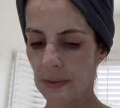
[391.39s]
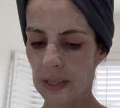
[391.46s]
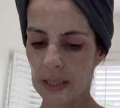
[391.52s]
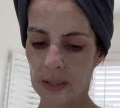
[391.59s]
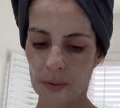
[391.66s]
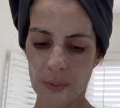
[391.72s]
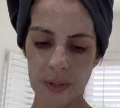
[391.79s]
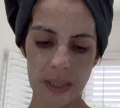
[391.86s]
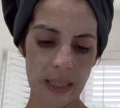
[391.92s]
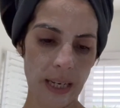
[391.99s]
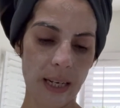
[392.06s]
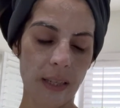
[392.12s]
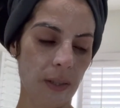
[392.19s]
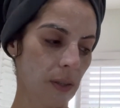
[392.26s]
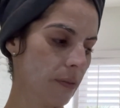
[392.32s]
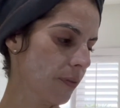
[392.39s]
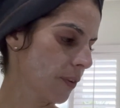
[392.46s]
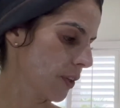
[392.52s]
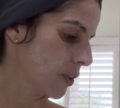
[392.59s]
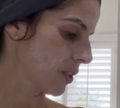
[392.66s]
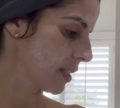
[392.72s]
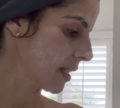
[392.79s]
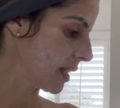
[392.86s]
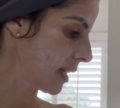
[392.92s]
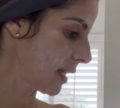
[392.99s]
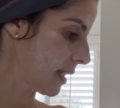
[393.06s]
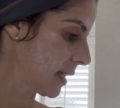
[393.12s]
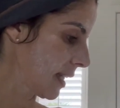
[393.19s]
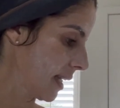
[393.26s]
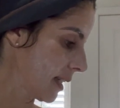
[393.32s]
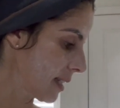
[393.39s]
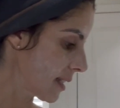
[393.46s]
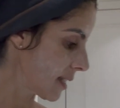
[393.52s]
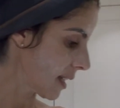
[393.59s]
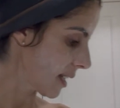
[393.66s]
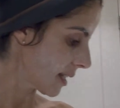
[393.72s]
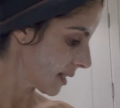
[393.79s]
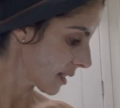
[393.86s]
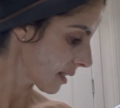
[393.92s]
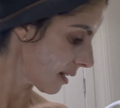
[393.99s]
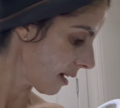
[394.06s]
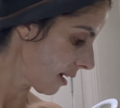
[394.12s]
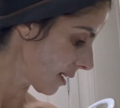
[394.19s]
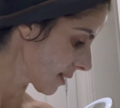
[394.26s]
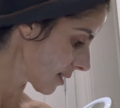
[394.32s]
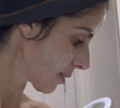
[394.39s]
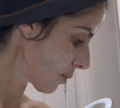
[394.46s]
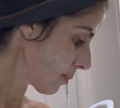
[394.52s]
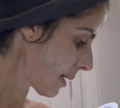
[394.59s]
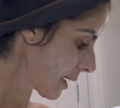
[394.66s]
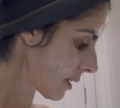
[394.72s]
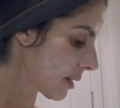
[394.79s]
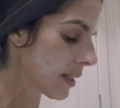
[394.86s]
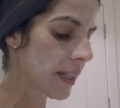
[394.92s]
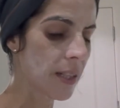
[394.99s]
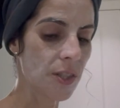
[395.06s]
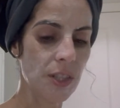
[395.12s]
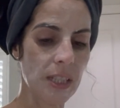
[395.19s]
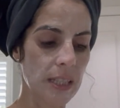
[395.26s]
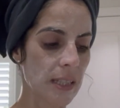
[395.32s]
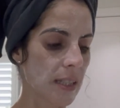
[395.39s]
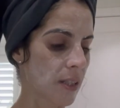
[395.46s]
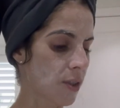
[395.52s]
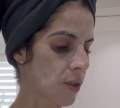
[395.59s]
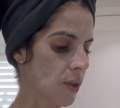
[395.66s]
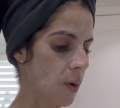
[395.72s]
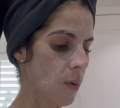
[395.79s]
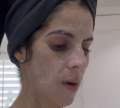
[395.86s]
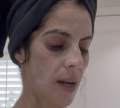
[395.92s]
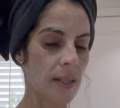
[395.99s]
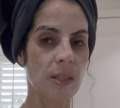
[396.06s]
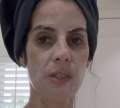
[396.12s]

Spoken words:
it's really not good for your skin, that it does cause little micro lesions and so on.